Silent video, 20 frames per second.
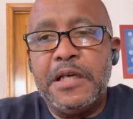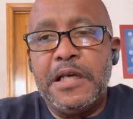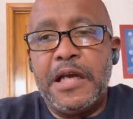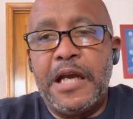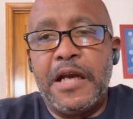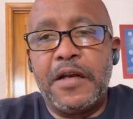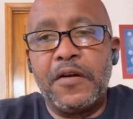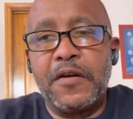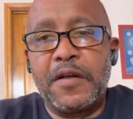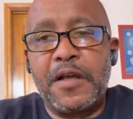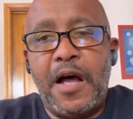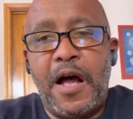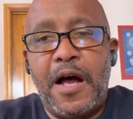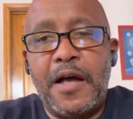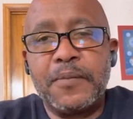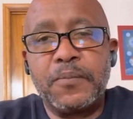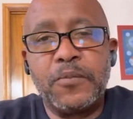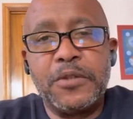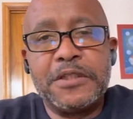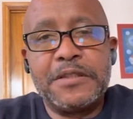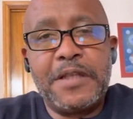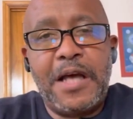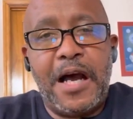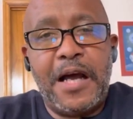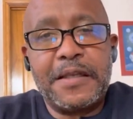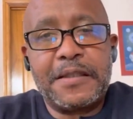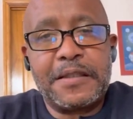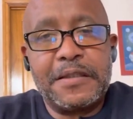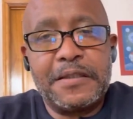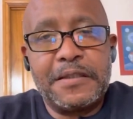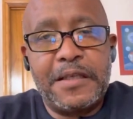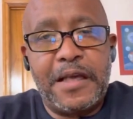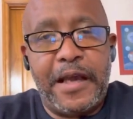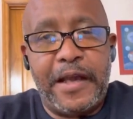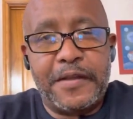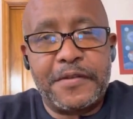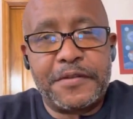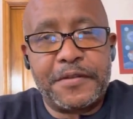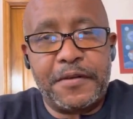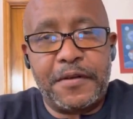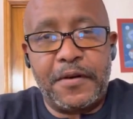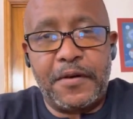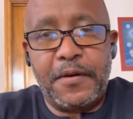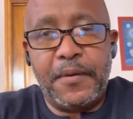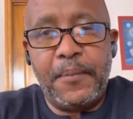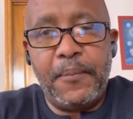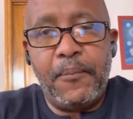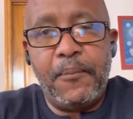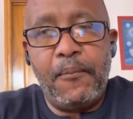And her god would not answer her.